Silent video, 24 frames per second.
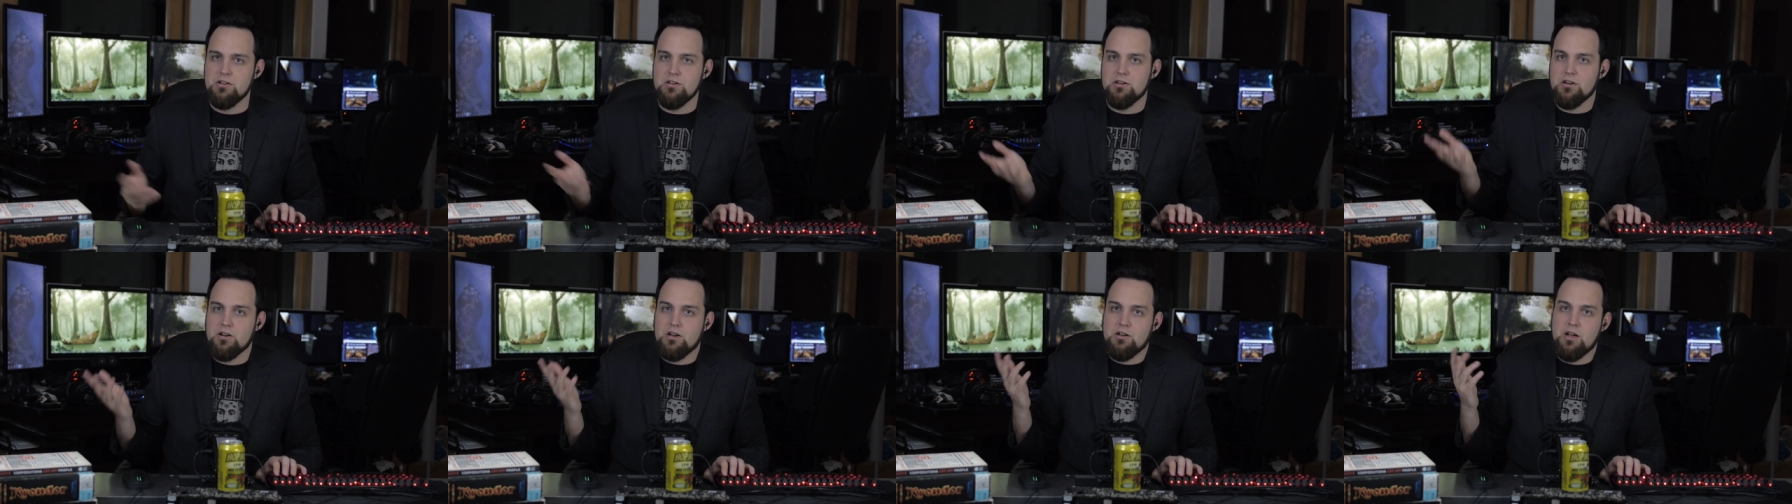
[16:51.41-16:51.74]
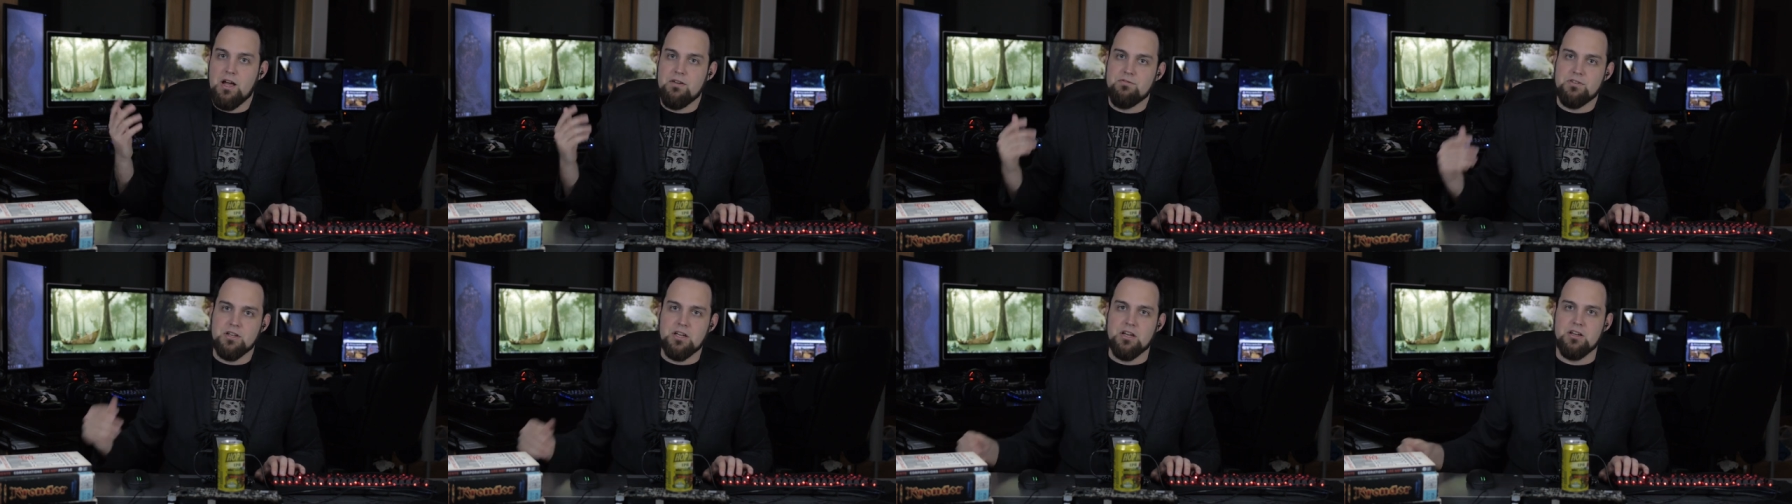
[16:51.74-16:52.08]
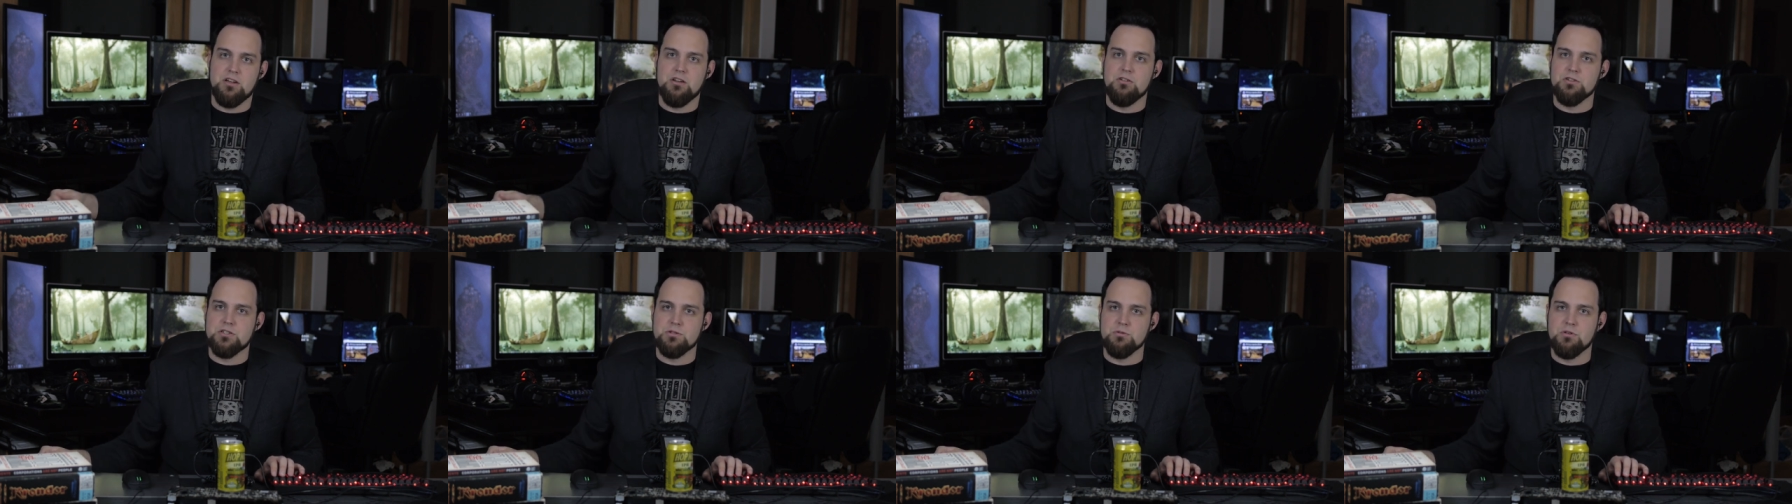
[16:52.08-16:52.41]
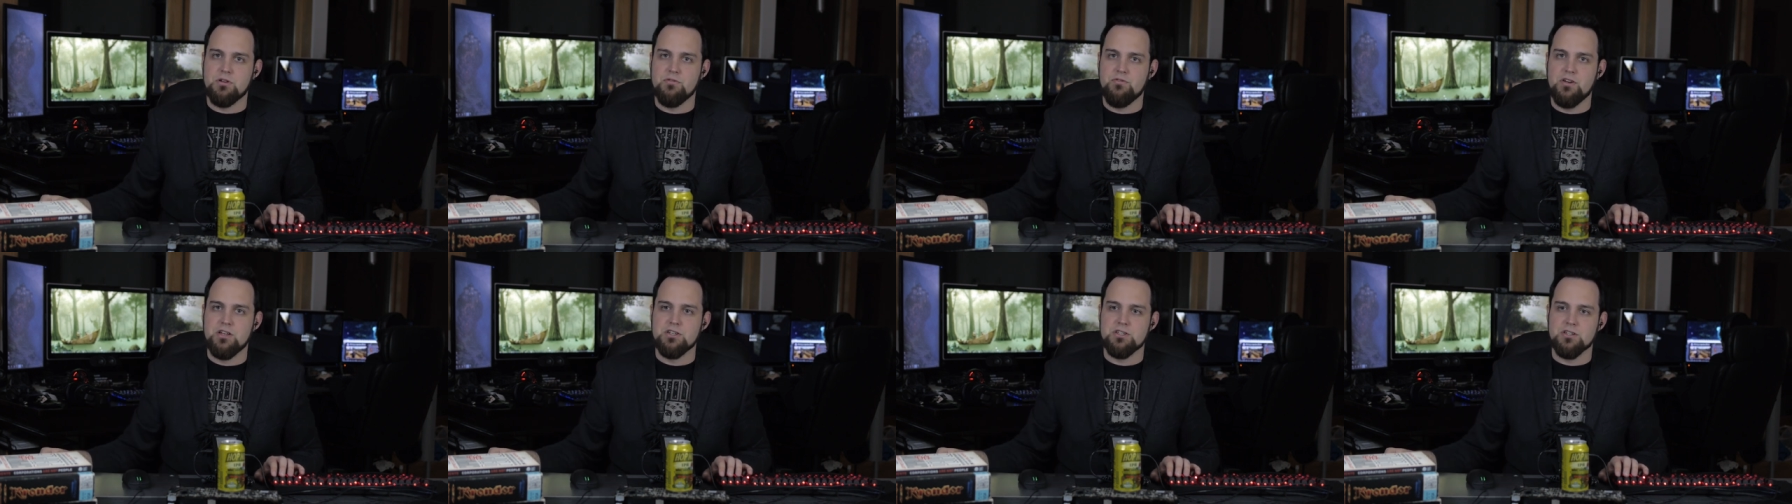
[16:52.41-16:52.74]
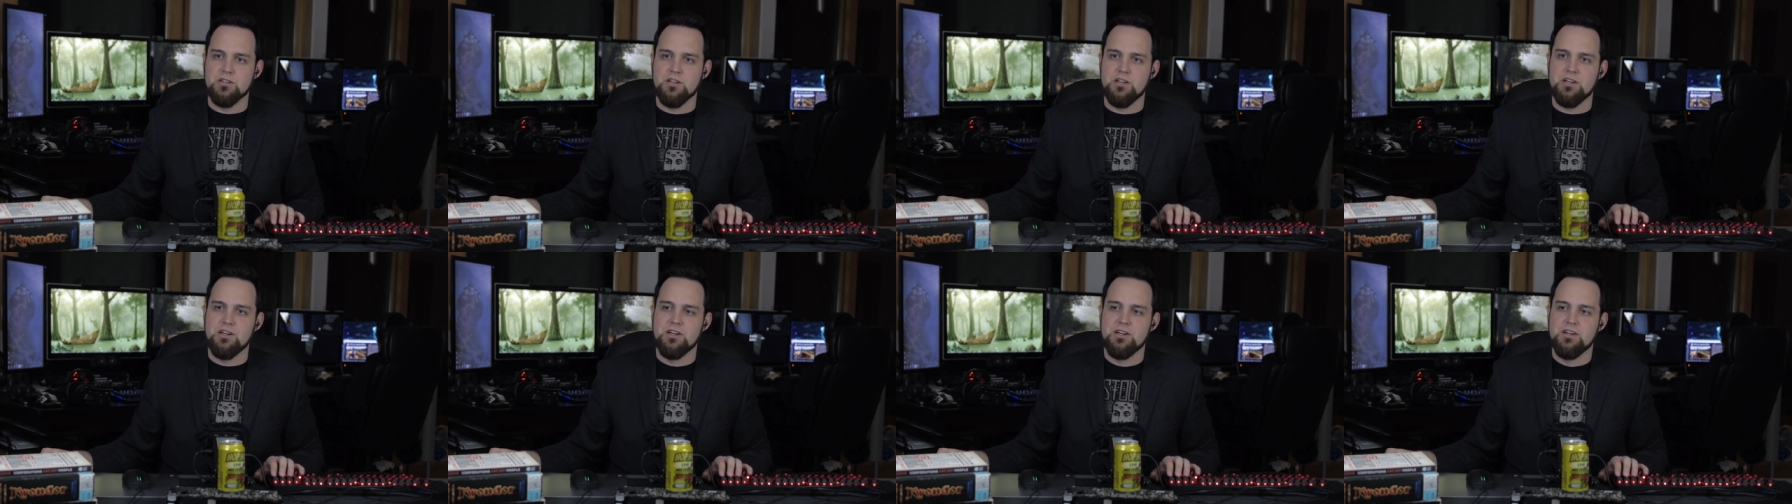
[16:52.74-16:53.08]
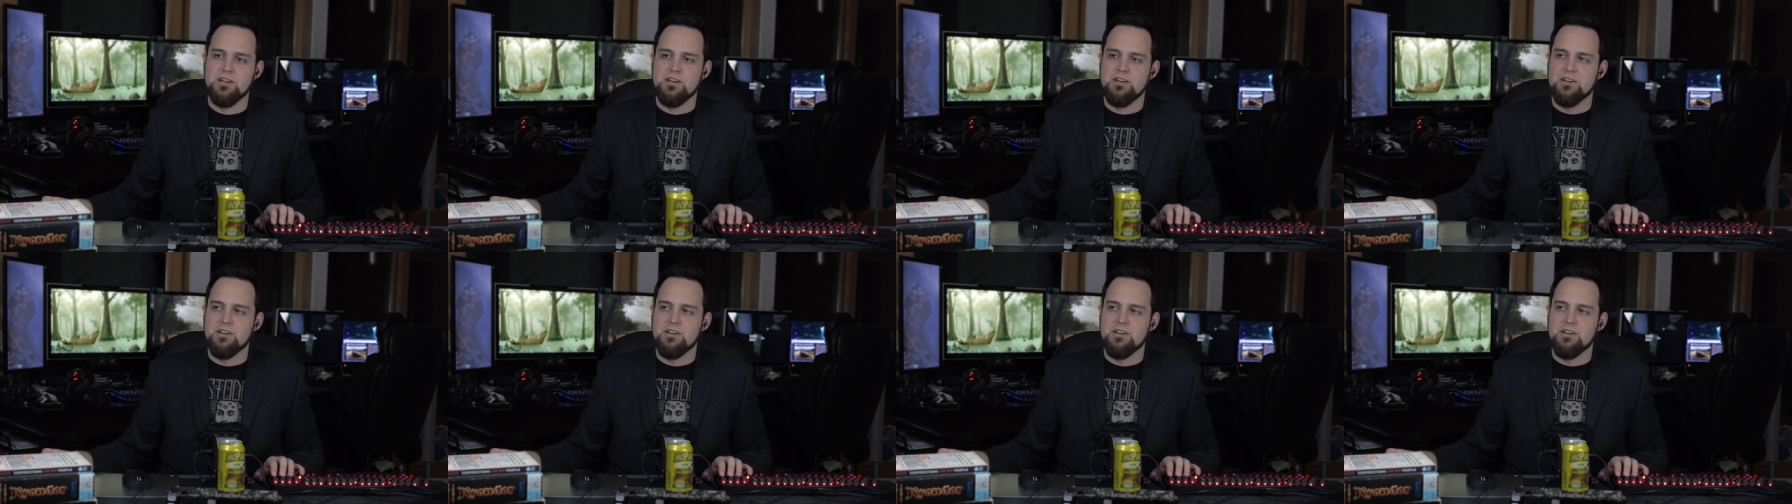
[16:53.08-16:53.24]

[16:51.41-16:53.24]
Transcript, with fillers: You're going to have to get used to it eventually."